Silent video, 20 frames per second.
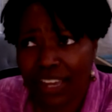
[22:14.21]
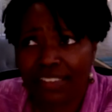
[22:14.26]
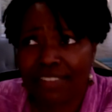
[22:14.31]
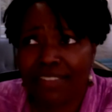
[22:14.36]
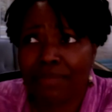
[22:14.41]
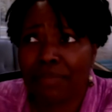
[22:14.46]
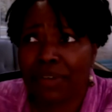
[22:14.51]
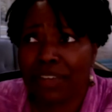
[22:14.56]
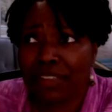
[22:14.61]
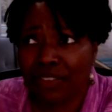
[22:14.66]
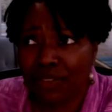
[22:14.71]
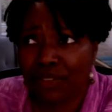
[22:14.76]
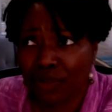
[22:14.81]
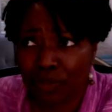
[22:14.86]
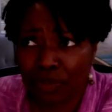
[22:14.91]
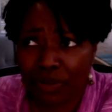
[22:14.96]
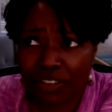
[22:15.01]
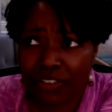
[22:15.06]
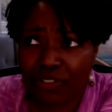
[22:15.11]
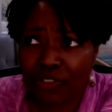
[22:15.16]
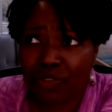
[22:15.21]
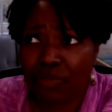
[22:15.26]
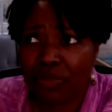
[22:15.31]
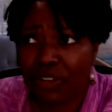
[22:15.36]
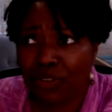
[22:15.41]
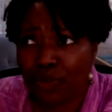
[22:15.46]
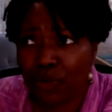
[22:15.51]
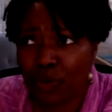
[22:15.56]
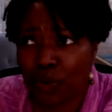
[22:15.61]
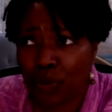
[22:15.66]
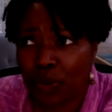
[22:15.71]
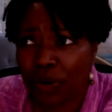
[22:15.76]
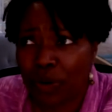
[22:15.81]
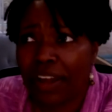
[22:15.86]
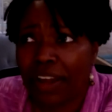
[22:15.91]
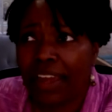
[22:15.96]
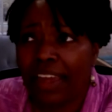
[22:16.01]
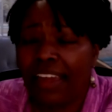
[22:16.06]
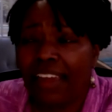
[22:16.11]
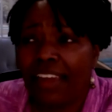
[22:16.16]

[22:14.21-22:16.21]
as a mentor, potential mentor,